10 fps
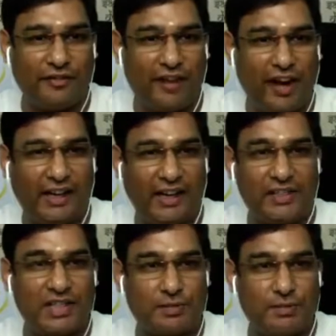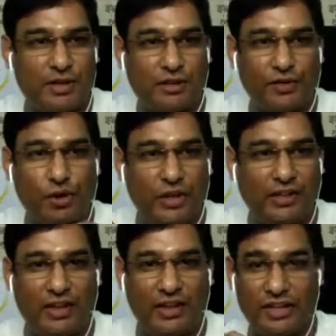fine adjustments of tuning
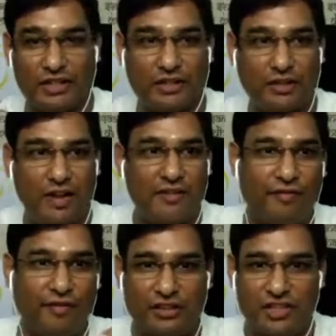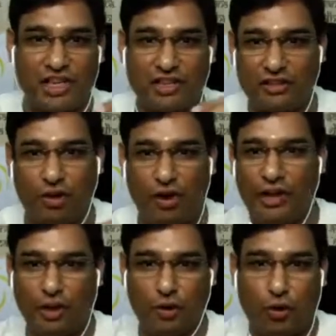the engine, changing the
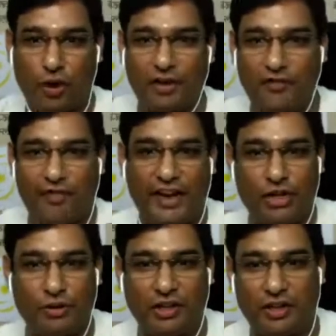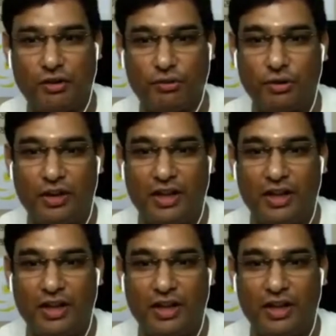oil and whatever fine tuning they do.